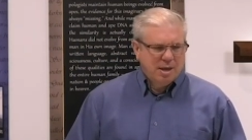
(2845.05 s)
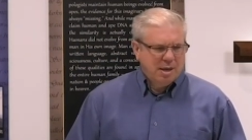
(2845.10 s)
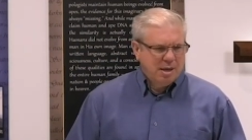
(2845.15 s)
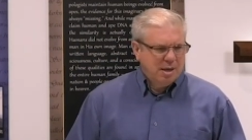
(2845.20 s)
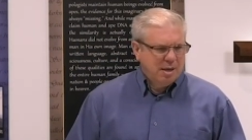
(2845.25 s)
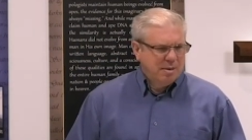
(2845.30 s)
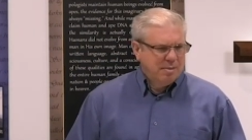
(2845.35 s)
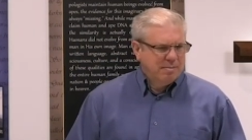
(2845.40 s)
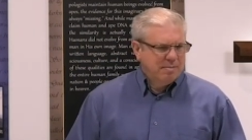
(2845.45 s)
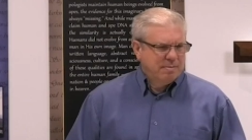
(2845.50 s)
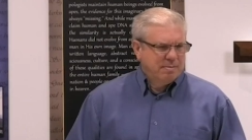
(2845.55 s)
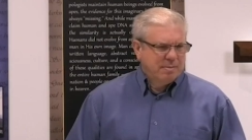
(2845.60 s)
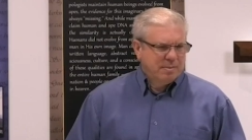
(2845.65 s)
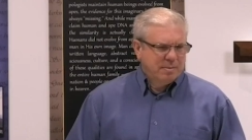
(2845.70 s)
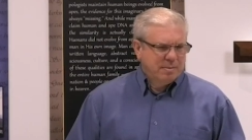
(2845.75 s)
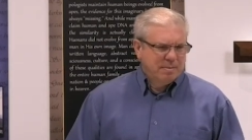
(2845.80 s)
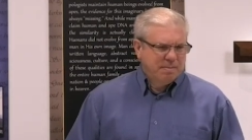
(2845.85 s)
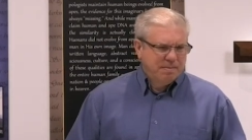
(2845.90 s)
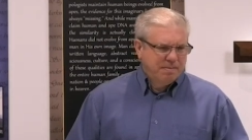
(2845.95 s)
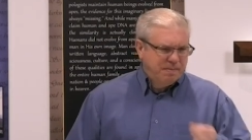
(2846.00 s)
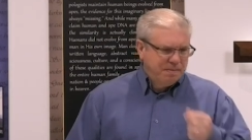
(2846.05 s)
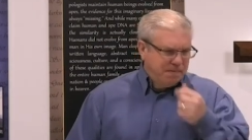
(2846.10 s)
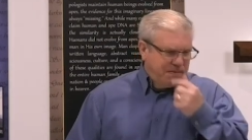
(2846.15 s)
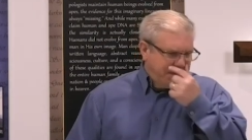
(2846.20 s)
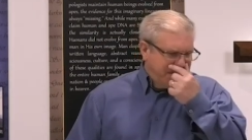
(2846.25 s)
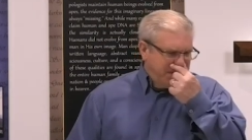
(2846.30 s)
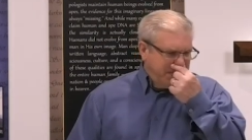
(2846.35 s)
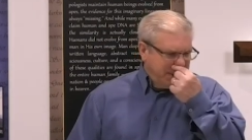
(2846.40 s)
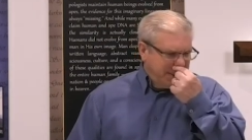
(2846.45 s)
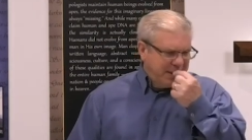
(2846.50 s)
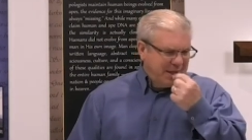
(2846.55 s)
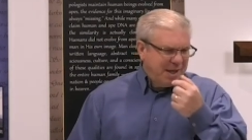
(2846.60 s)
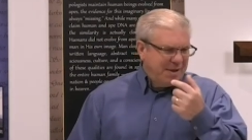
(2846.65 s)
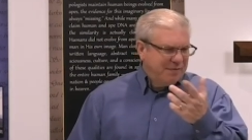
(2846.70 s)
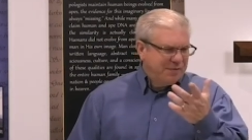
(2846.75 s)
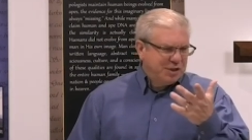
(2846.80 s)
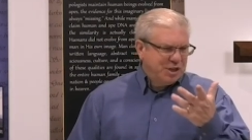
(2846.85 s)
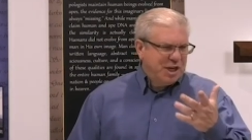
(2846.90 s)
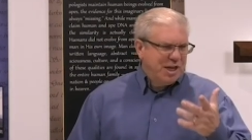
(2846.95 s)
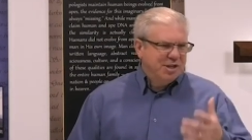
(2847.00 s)
Um, but
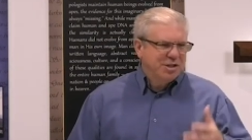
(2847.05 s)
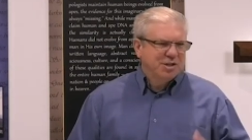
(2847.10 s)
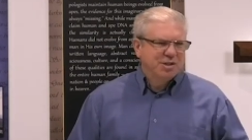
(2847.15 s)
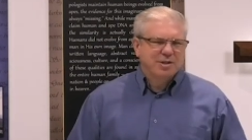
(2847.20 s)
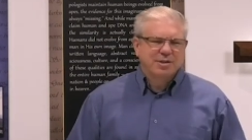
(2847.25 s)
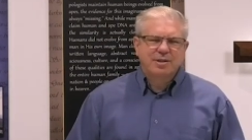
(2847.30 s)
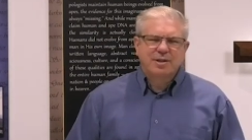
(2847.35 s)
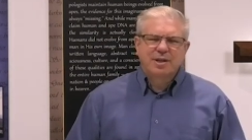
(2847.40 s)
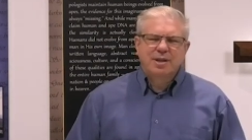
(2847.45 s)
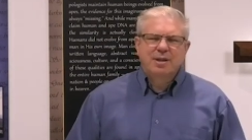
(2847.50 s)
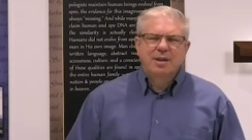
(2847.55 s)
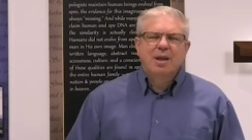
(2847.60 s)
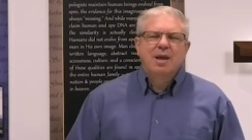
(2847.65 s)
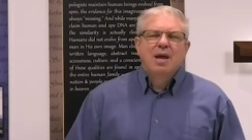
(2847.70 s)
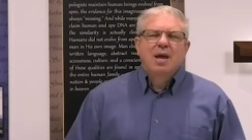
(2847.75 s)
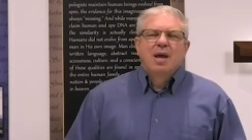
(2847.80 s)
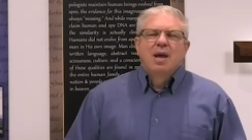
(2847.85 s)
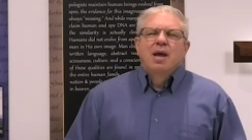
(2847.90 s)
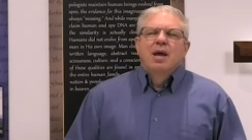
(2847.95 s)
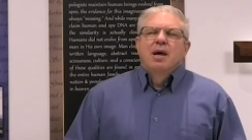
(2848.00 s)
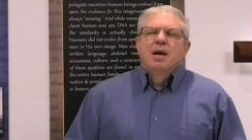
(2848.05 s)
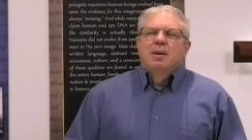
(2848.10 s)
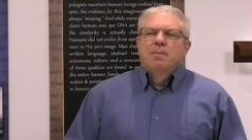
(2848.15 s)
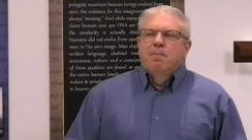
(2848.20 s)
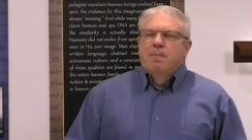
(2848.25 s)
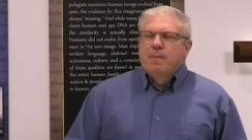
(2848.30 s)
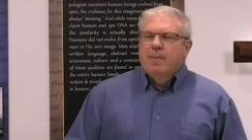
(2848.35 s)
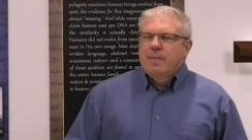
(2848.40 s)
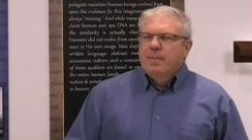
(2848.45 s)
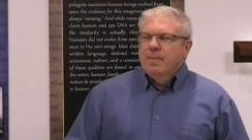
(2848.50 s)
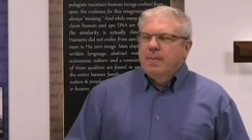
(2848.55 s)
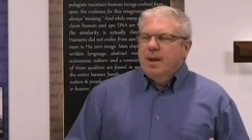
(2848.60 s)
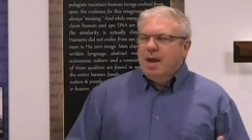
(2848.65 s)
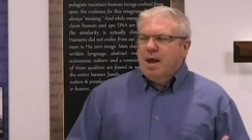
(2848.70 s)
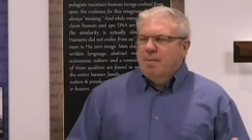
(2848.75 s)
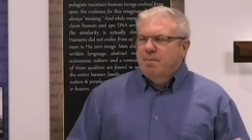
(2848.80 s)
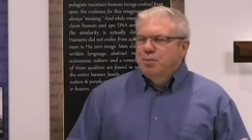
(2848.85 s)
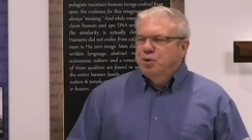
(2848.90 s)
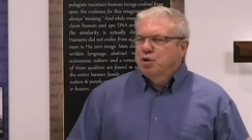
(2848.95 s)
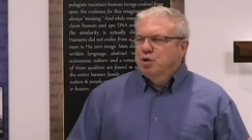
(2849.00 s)
life changes, and
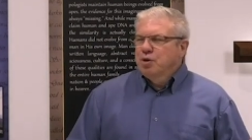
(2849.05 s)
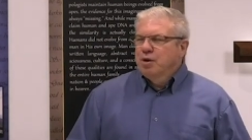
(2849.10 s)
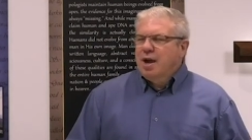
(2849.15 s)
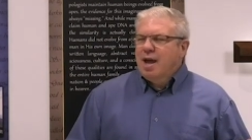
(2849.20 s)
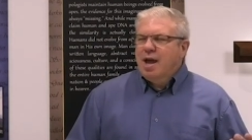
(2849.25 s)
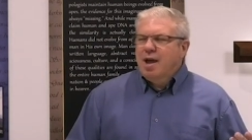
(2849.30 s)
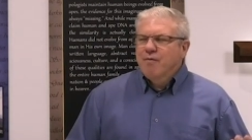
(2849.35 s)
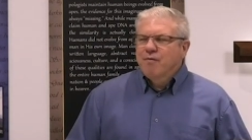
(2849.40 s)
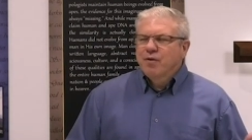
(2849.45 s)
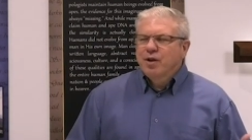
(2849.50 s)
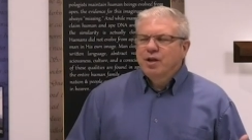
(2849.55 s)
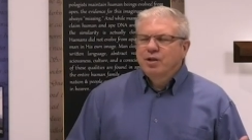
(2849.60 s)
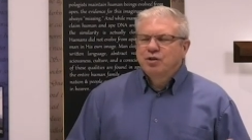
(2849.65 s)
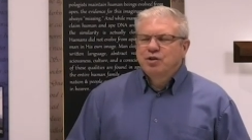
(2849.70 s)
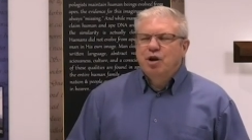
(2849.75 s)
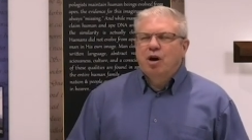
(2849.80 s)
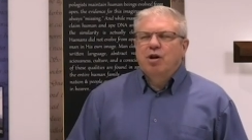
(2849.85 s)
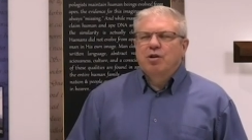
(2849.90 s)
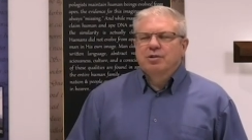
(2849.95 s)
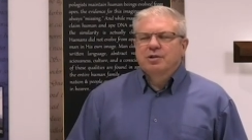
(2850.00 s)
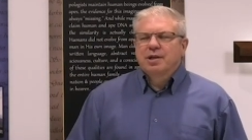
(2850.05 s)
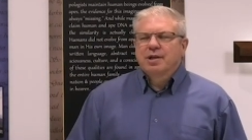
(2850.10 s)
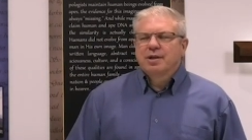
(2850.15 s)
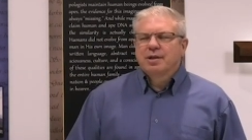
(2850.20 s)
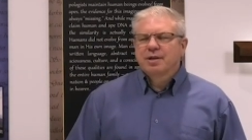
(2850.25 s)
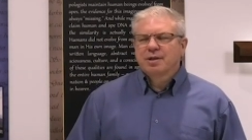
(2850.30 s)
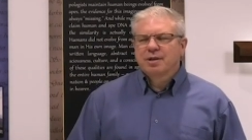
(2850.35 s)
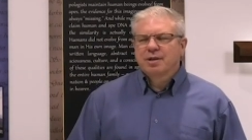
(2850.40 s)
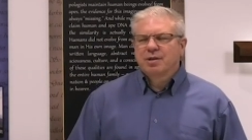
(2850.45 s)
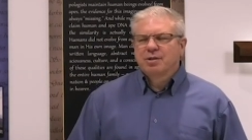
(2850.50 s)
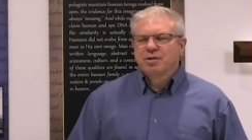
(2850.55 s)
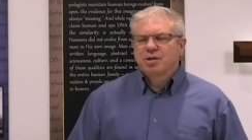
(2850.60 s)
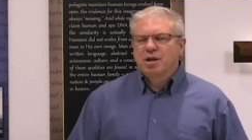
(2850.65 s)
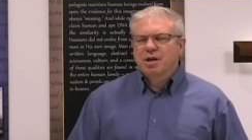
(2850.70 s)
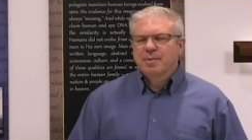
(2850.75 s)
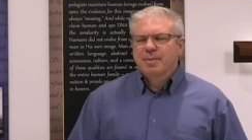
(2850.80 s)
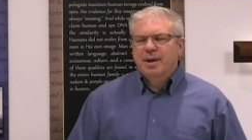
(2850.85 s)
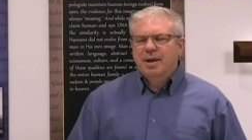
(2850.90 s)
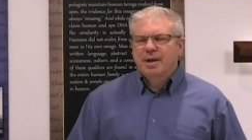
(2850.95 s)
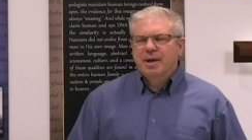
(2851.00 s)
I'm sure every adult could
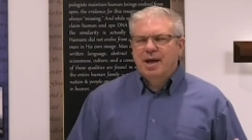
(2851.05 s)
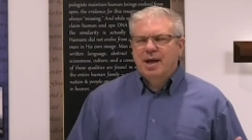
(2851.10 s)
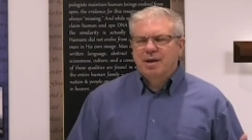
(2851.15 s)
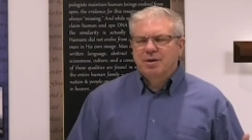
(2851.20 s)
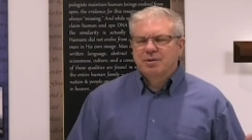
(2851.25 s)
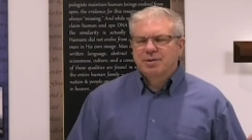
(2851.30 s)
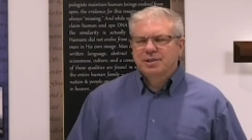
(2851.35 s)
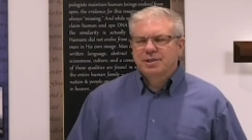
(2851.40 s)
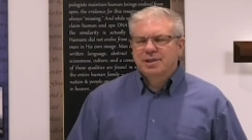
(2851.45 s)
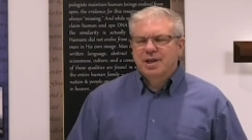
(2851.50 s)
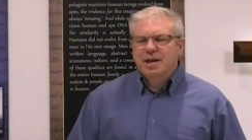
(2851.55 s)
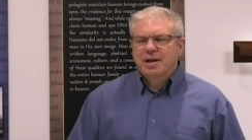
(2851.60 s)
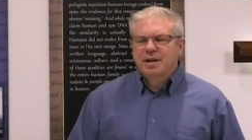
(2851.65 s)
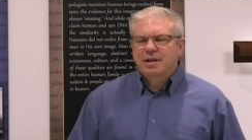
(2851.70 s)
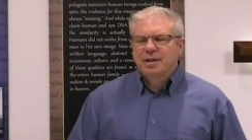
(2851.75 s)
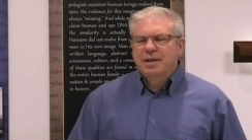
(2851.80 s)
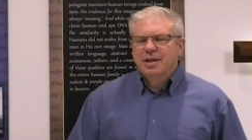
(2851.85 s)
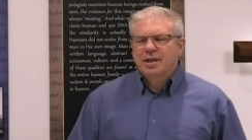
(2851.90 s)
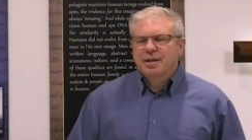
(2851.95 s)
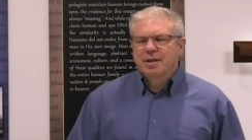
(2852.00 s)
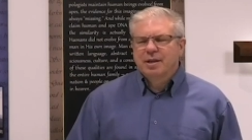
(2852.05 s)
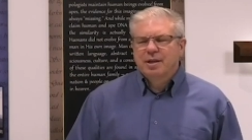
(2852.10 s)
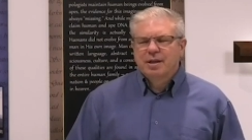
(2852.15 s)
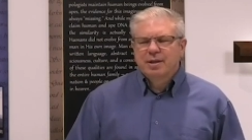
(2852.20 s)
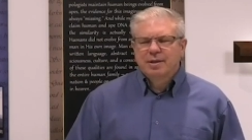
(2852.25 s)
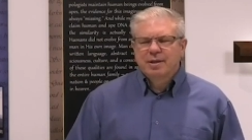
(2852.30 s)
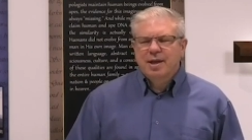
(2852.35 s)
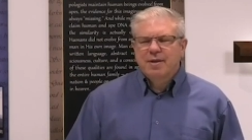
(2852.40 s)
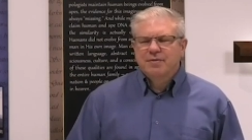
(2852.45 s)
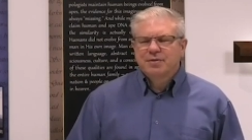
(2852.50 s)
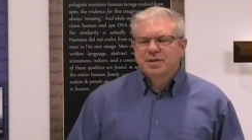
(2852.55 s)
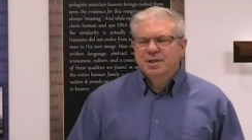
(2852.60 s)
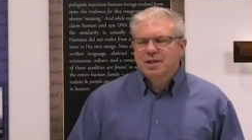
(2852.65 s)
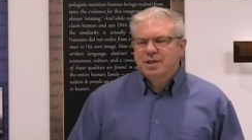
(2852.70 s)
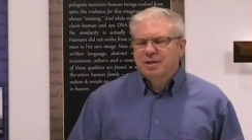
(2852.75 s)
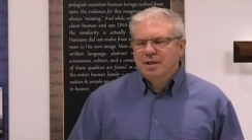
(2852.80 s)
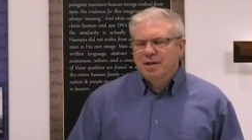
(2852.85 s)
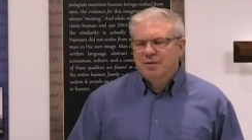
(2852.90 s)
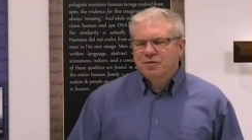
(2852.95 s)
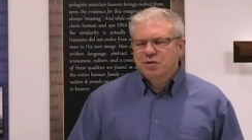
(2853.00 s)
talk about how suddenly they've
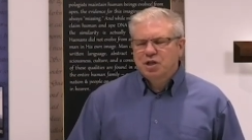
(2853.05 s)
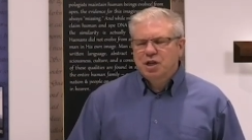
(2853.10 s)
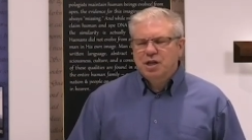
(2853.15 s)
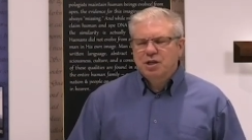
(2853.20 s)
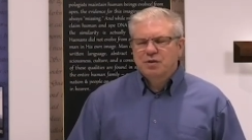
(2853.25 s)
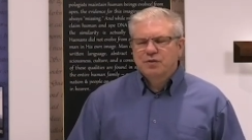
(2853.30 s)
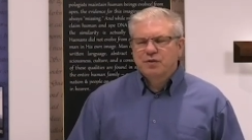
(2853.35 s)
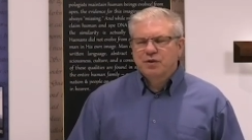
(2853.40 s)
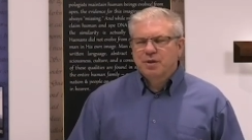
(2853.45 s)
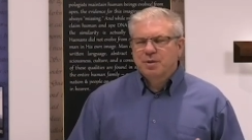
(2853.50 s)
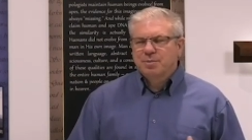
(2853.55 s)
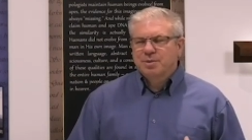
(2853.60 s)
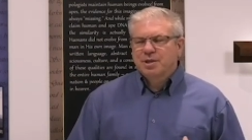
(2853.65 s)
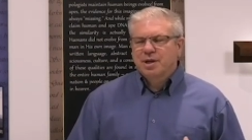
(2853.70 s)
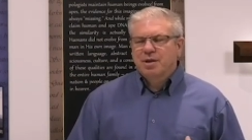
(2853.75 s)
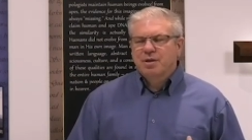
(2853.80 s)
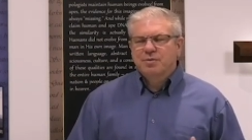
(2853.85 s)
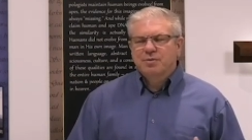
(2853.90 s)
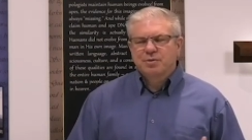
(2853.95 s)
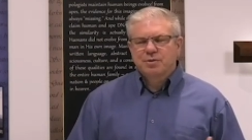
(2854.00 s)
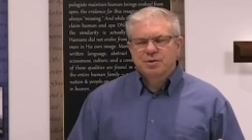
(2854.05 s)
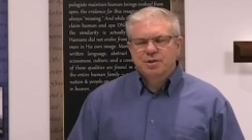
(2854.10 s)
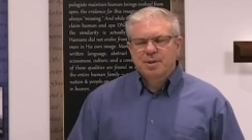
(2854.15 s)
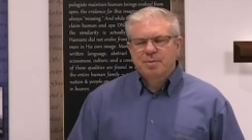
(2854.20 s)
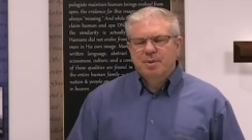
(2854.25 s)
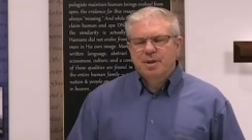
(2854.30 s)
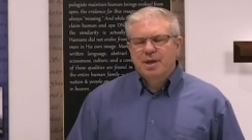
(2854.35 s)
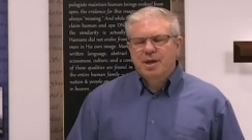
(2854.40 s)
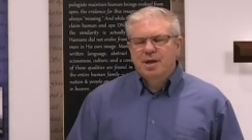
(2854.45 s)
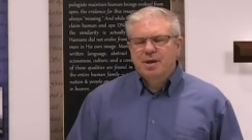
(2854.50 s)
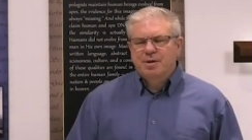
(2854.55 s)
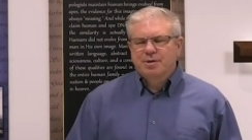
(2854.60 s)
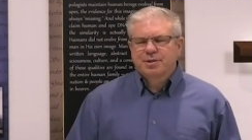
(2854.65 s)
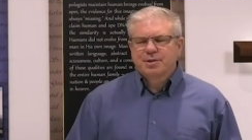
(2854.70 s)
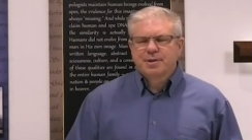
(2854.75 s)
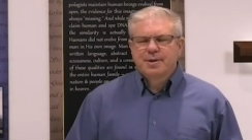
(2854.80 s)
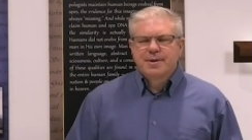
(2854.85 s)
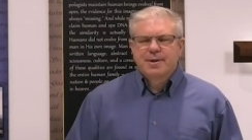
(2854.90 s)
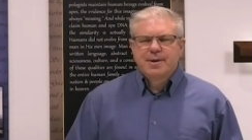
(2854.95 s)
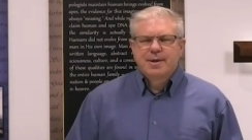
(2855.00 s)
seen life change for themselves or somebody
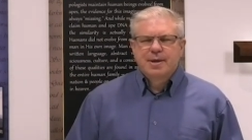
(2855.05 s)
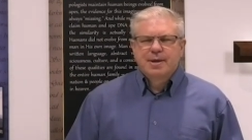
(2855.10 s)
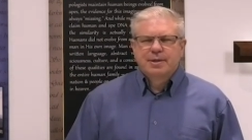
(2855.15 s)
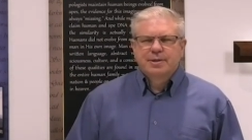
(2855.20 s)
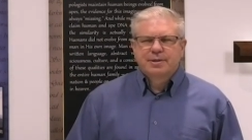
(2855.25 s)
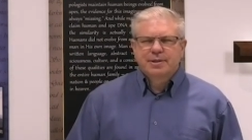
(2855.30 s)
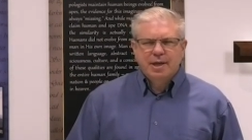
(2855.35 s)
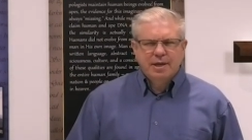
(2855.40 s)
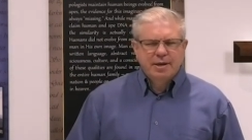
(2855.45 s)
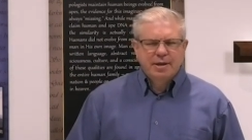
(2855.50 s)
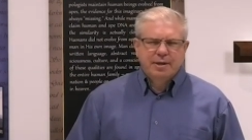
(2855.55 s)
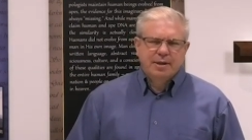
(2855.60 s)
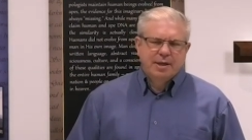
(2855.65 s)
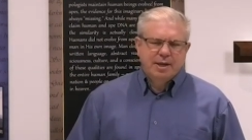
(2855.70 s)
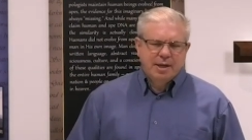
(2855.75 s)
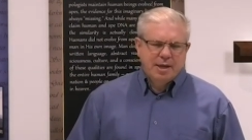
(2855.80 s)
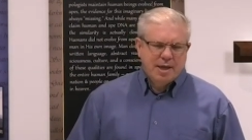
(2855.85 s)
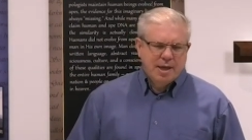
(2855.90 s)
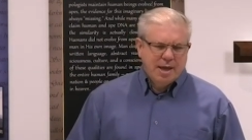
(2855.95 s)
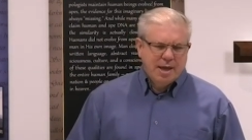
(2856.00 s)
else. Suddenly.